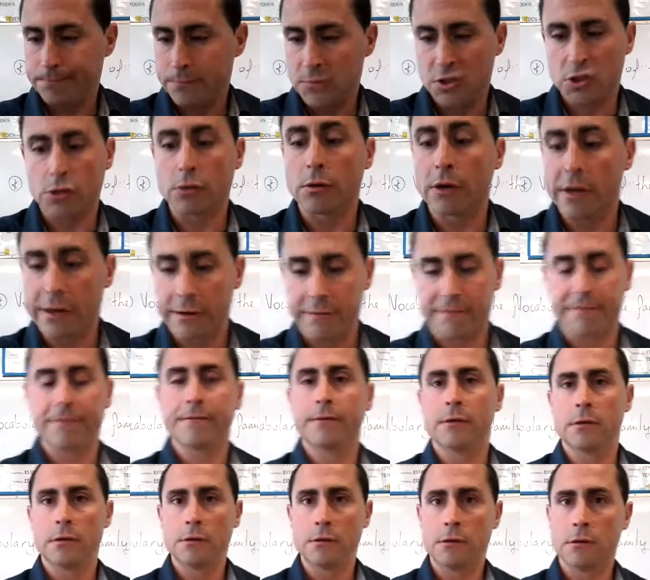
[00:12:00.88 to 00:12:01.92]
to live,
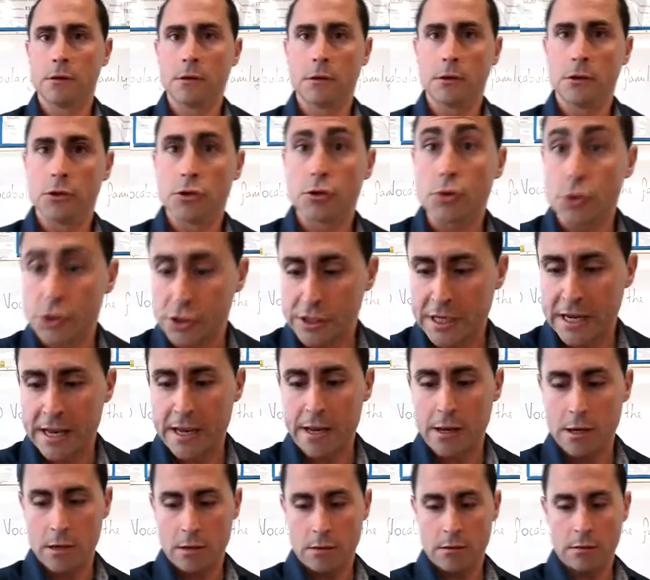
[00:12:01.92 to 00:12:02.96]
to
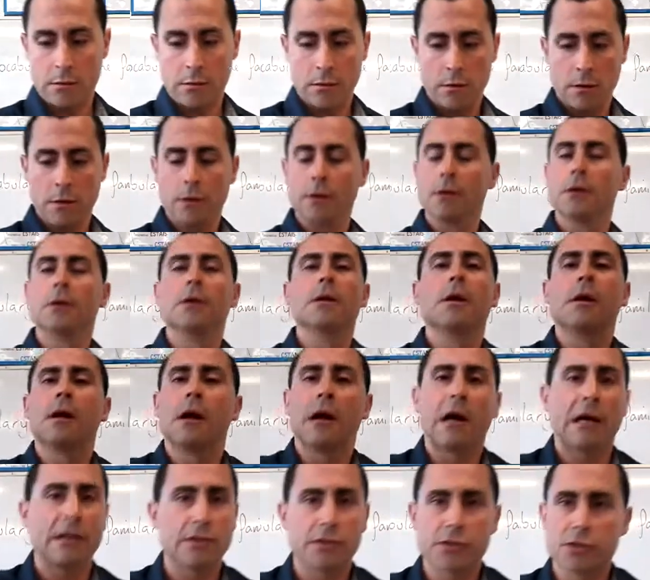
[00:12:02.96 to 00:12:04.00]
say,
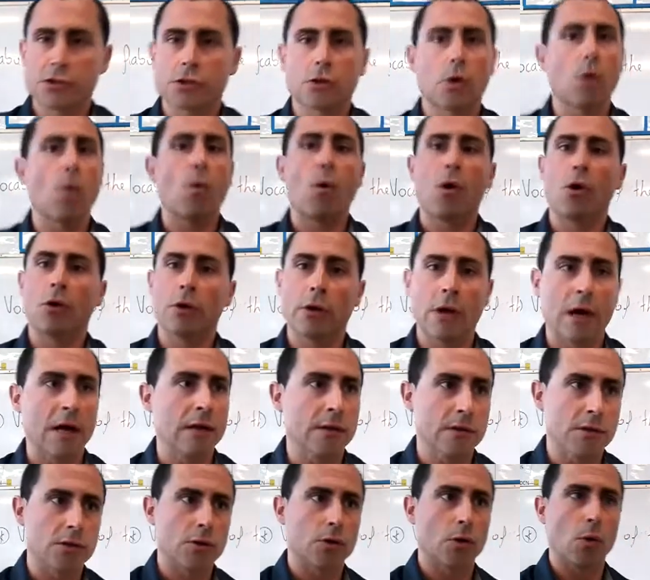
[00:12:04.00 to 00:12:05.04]
and so on,
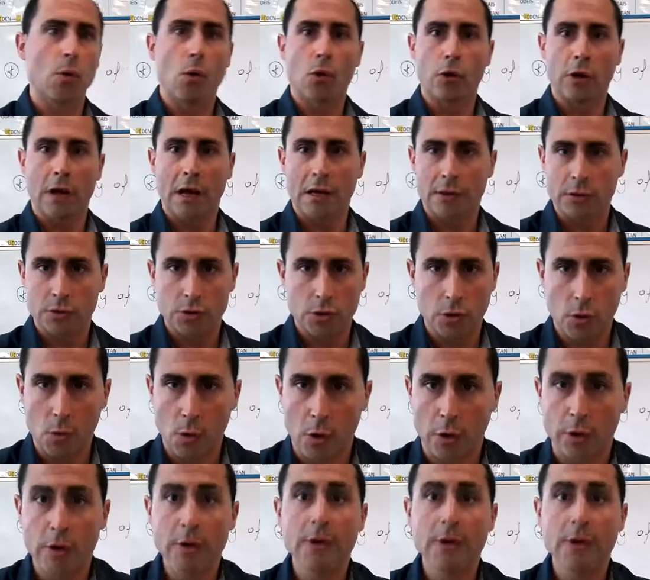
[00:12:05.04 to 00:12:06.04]
and so on, and so on.